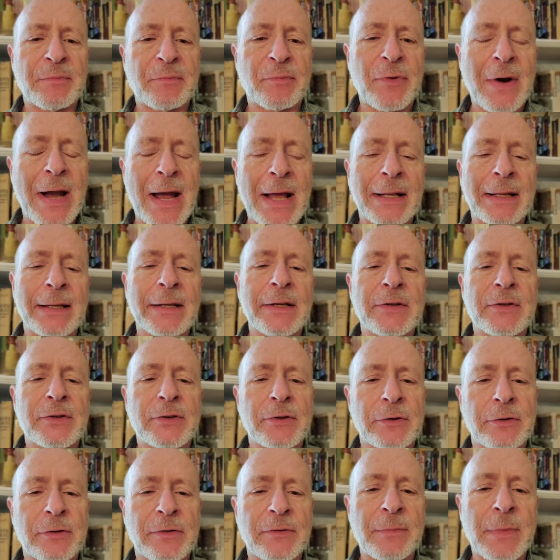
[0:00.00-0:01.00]
proudly
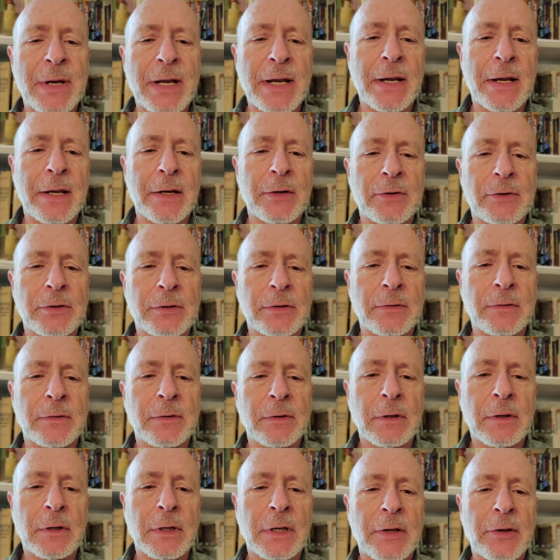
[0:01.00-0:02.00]
served my nation
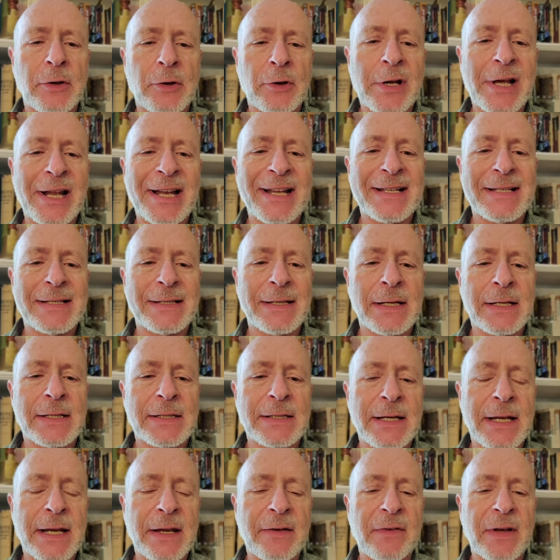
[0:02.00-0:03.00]
in the United States
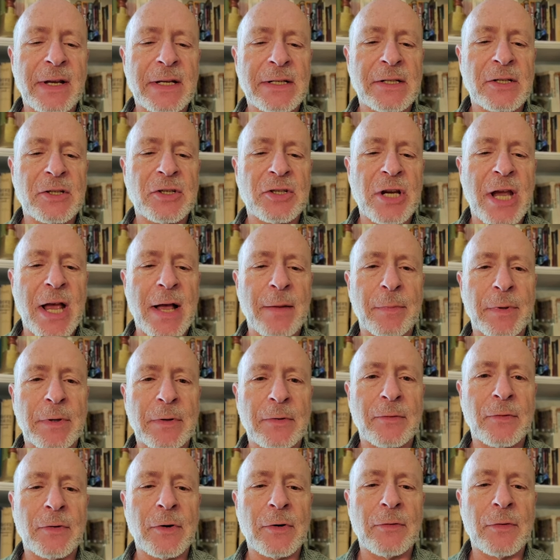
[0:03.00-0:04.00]
Navy as a chaplain
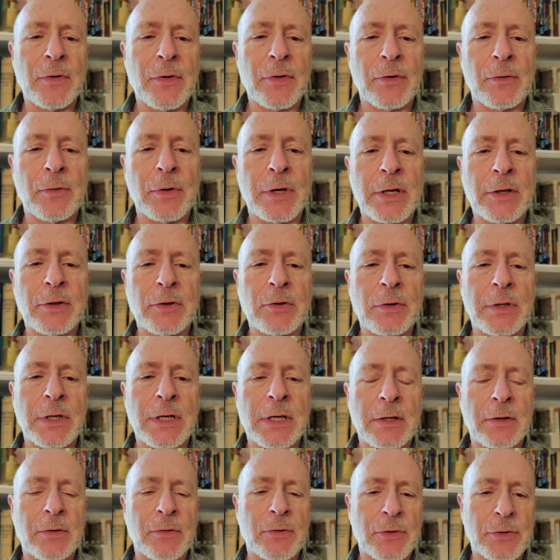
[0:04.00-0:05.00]
for over 32
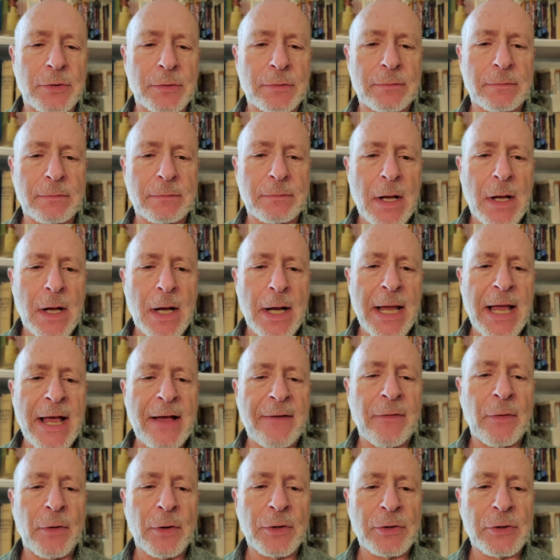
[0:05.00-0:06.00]
years. I
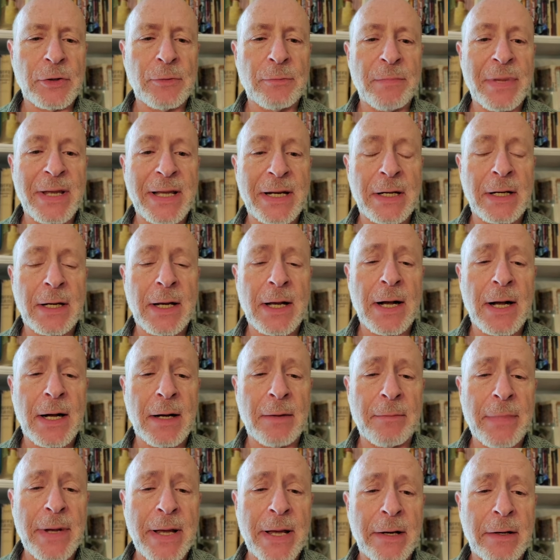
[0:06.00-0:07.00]
have also been in
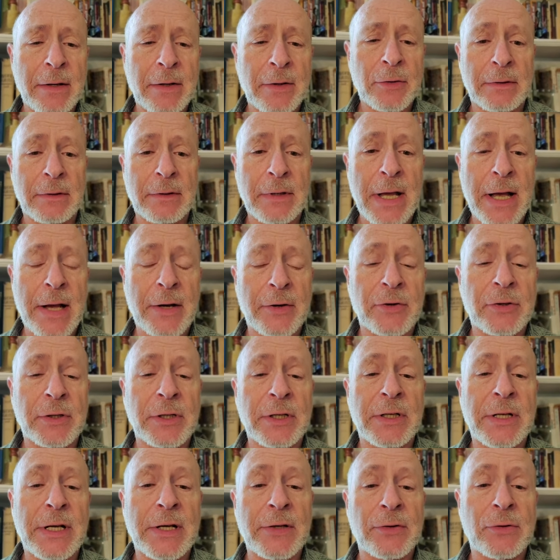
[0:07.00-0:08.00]
combat,
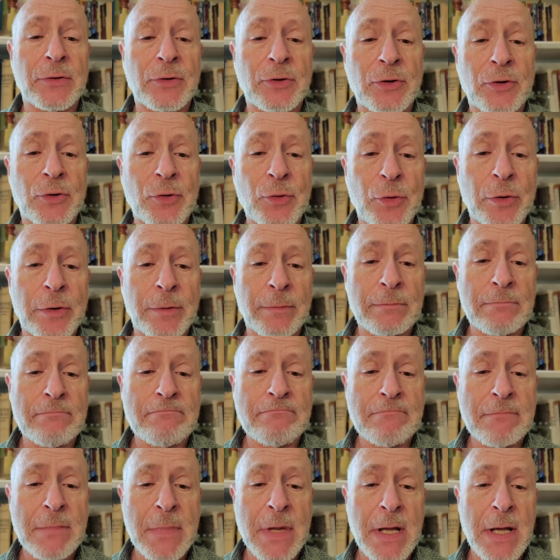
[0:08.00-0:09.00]
actually Desert Storm,
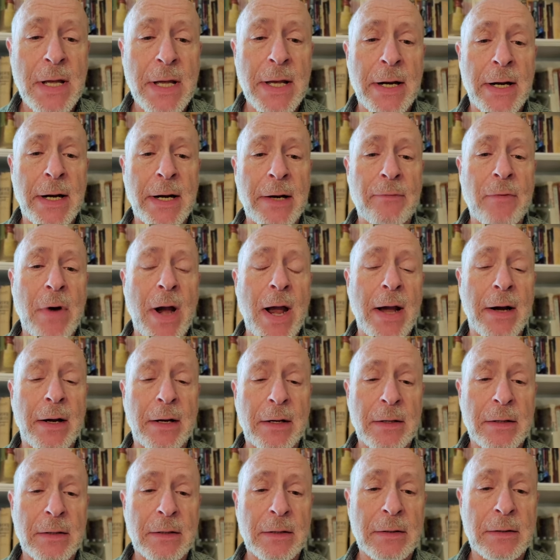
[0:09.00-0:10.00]
in
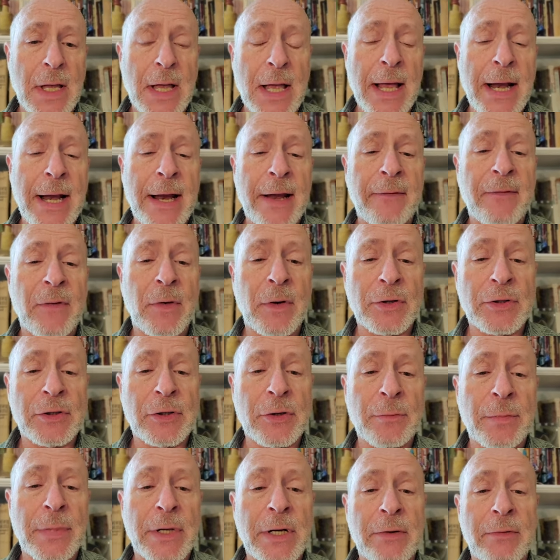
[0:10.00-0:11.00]
Iraq. And I have
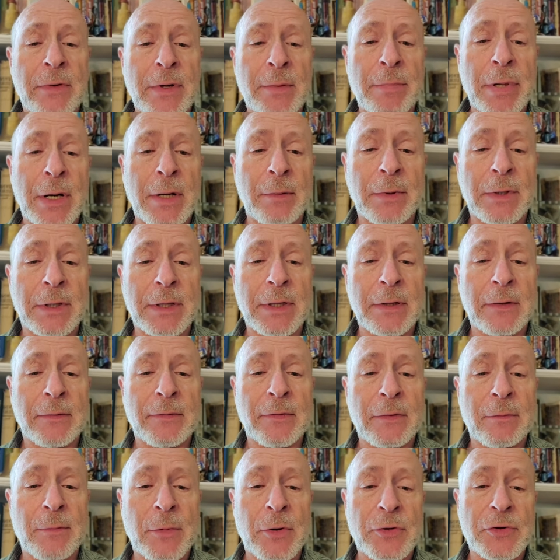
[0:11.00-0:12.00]
also been a Republican
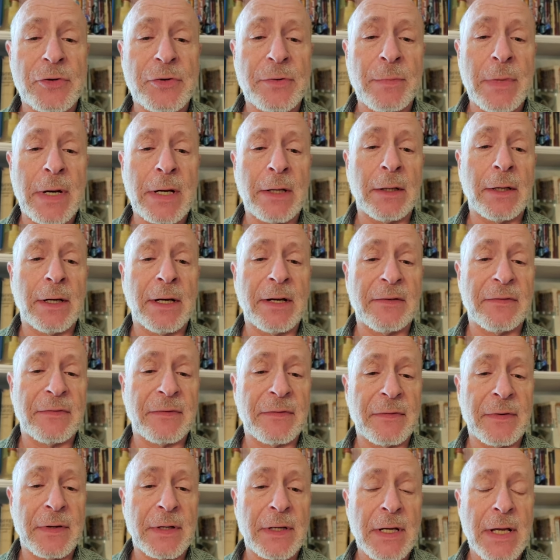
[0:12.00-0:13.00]
for most of my
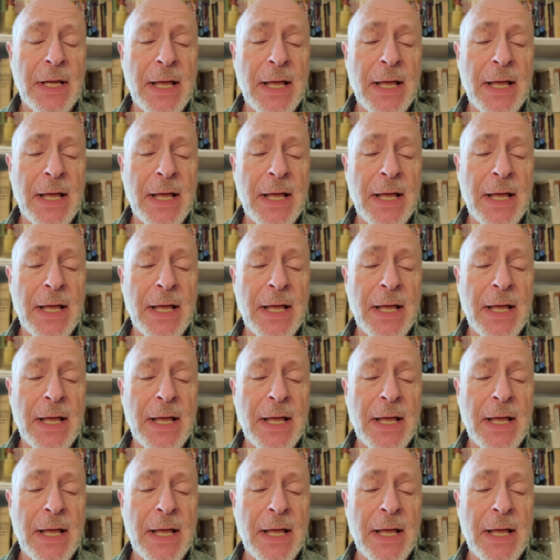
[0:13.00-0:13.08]
life.